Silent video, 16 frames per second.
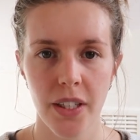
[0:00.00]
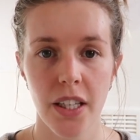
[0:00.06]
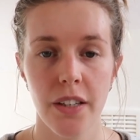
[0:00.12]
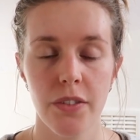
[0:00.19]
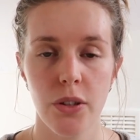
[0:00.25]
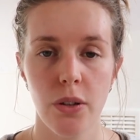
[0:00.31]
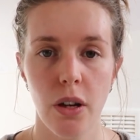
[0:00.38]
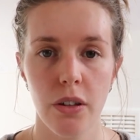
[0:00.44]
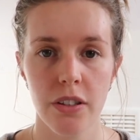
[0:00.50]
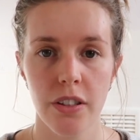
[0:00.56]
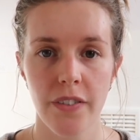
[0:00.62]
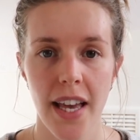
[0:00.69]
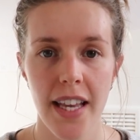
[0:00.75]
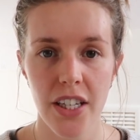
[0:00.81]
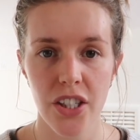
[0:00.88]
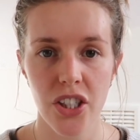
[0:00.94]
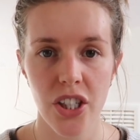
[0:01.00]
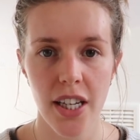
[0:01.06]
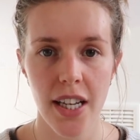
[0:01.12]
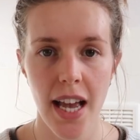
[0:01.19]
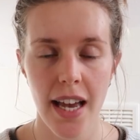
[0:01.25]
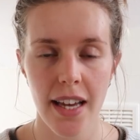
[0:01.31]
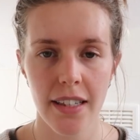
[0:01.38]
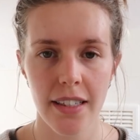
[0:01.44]
gives you lots of
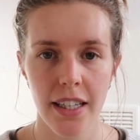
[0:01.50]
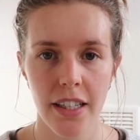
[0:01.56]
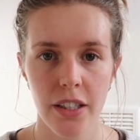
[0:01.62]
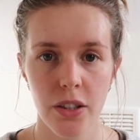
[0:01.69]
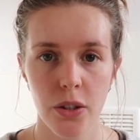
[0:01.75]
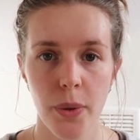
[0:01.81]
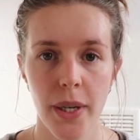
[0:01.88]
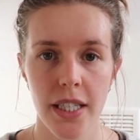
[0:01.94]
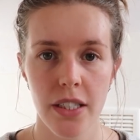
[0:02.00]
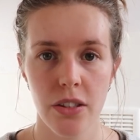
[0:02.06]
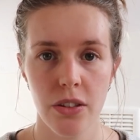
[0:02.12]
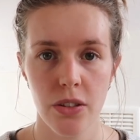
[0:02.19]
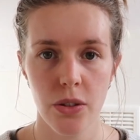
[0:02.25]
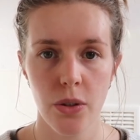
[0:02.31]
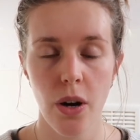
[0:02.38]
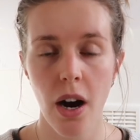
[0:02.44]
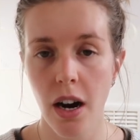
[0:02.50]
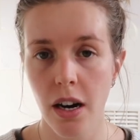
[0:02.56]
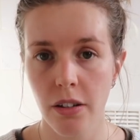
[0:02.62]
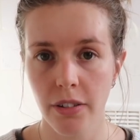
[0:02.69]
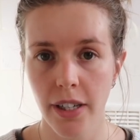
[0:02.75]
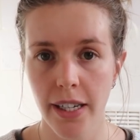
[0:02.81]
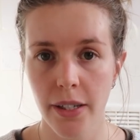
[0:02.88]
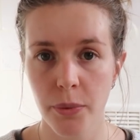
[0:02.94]
energy and it quickens your
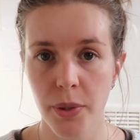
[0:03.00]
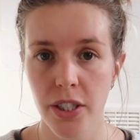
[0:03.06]
heart rate,